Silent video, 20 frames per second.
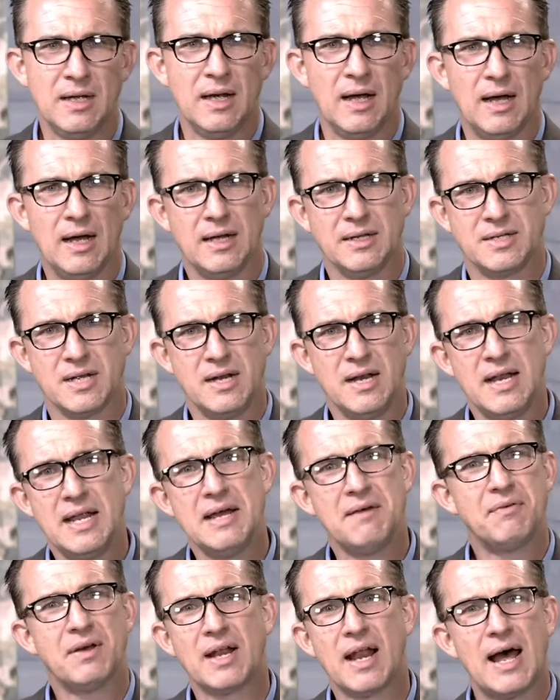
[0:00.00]
uh, to
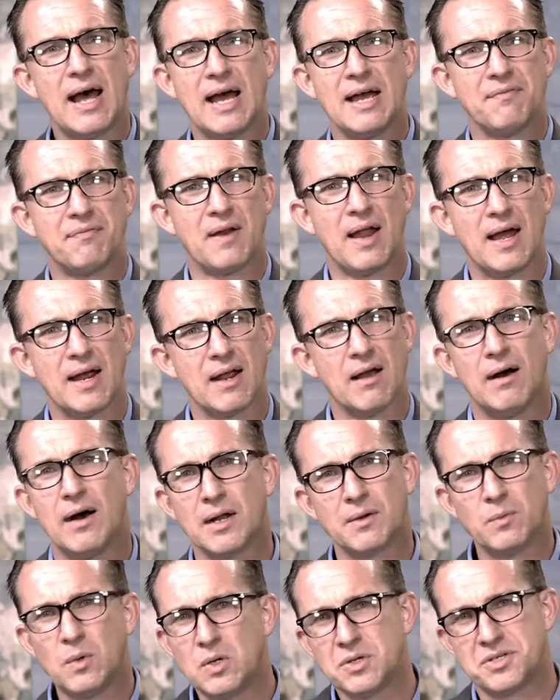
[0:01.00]
live a life like
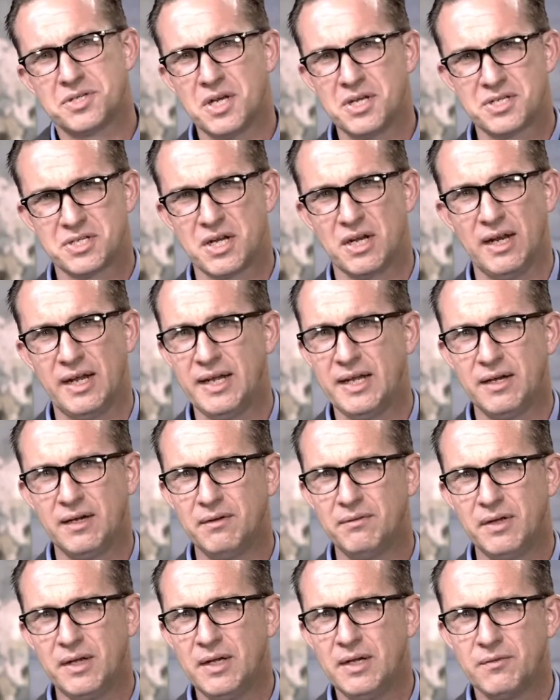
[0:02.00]
God wants us to
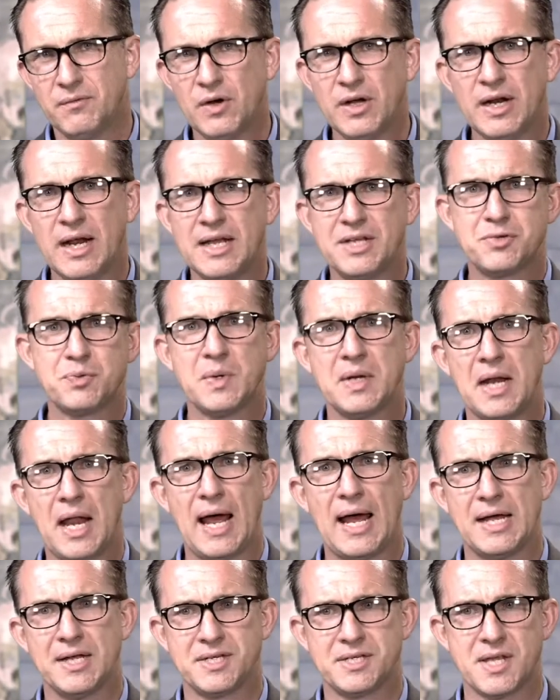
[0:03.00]
live, friend, let's
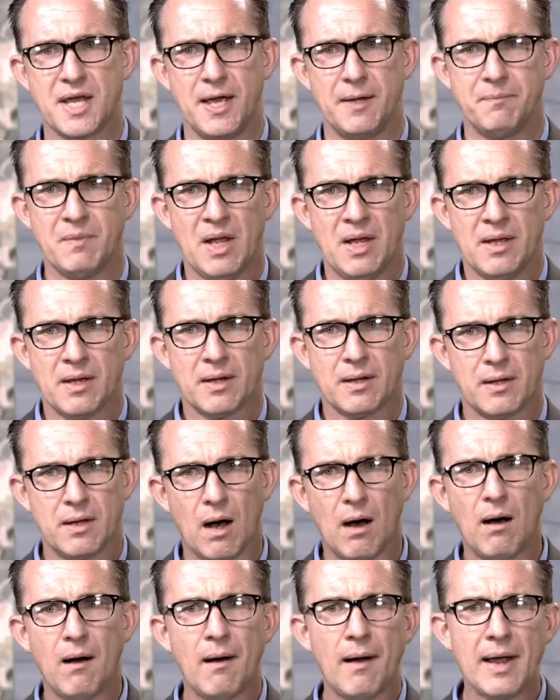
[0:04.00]
realize that
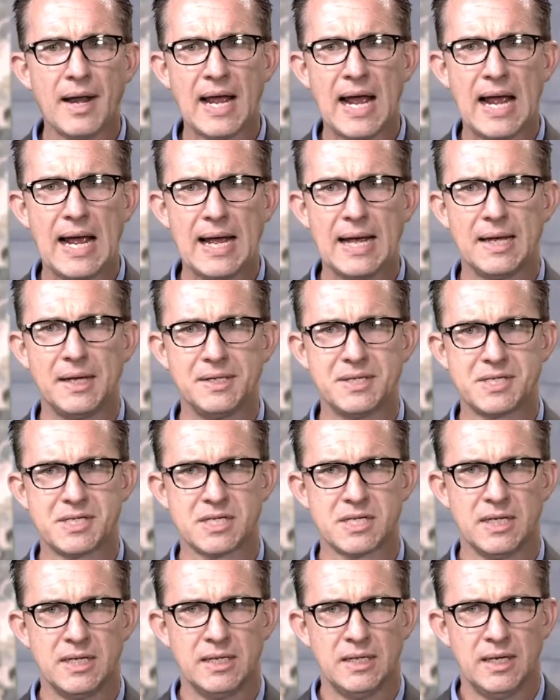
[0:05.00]
God
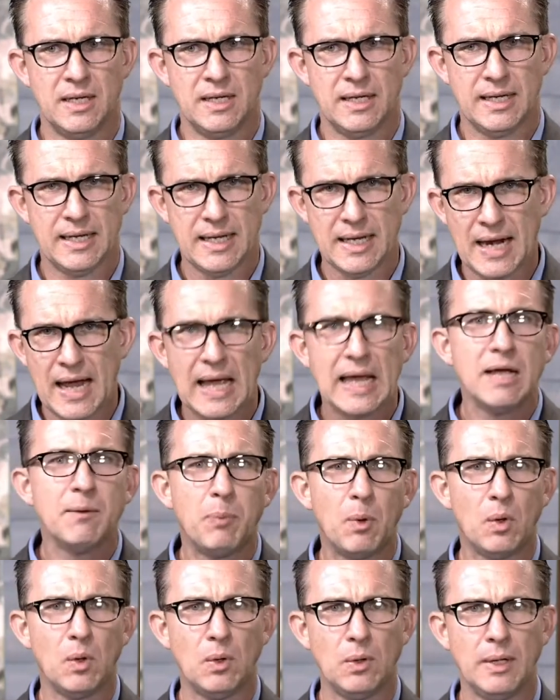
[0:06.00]
has
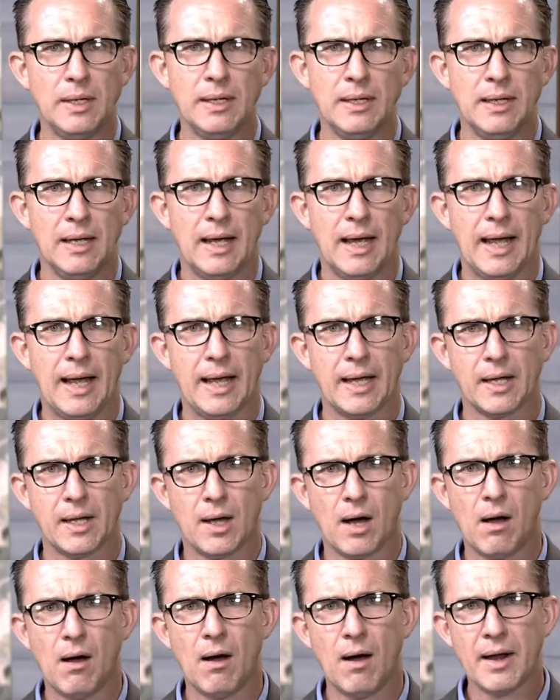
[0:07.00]
enabled and
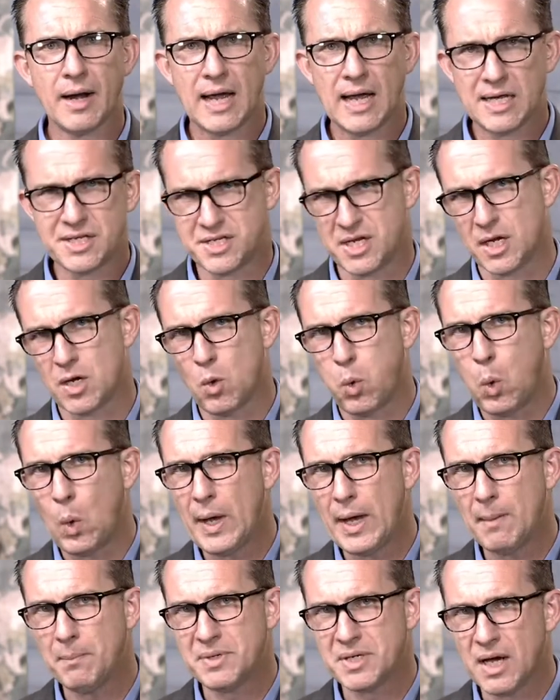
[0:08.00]
God has
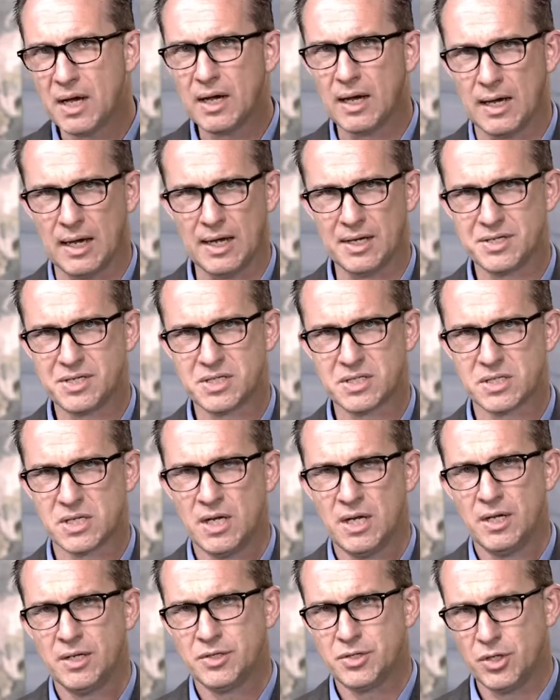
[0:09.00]
equipped us
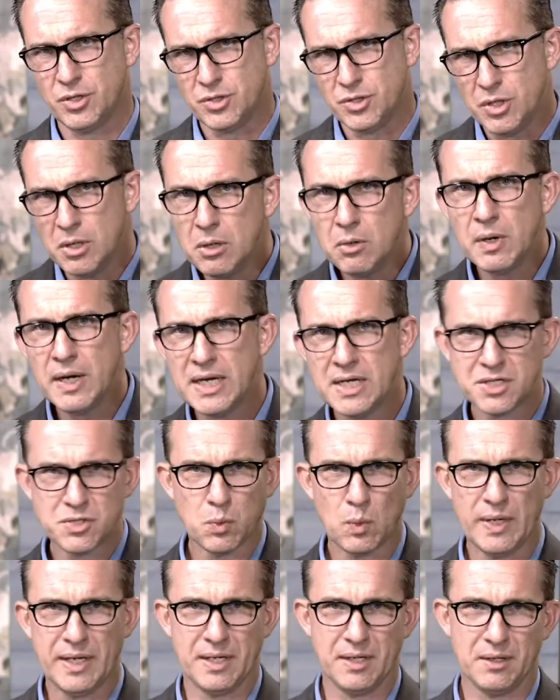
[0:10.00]
to do His
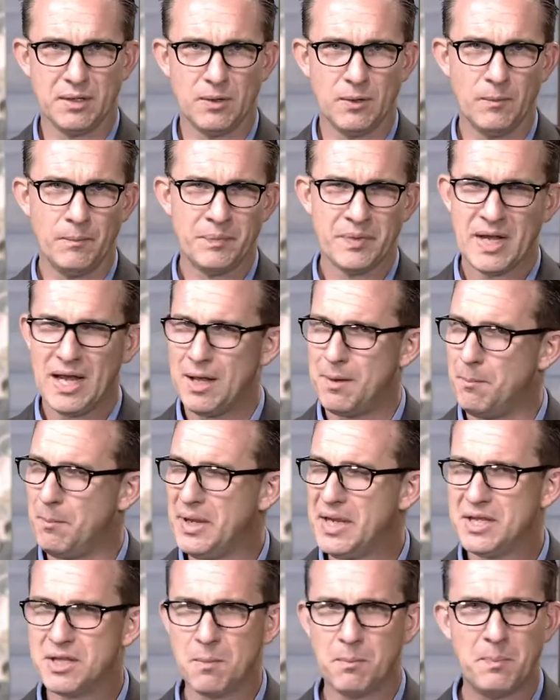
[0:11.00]
will and
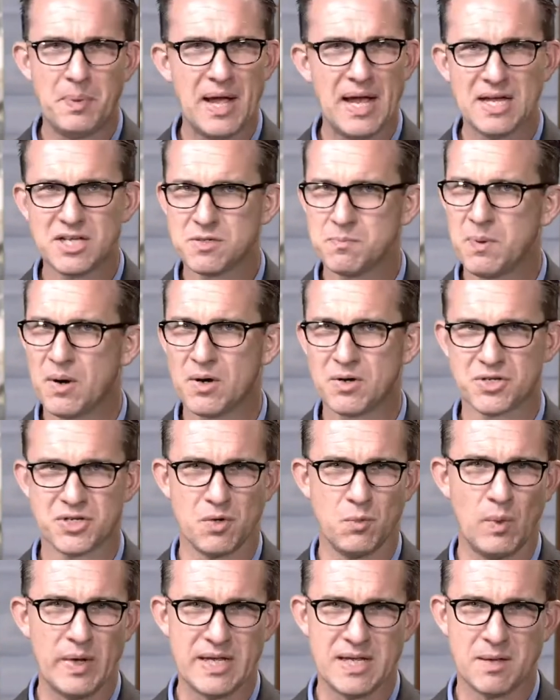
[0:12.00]
be the best
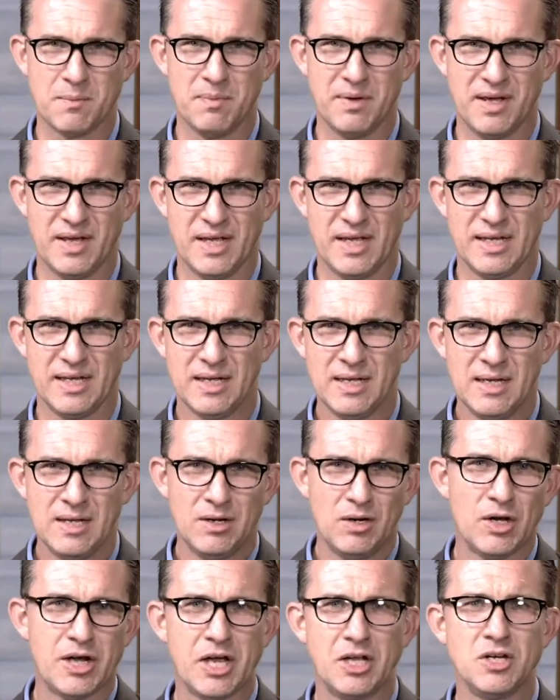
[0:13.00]
person we can be.
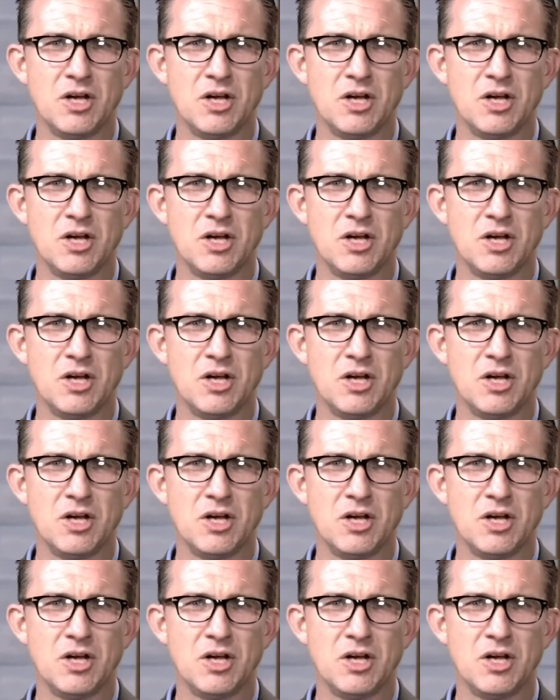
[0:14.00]
Look in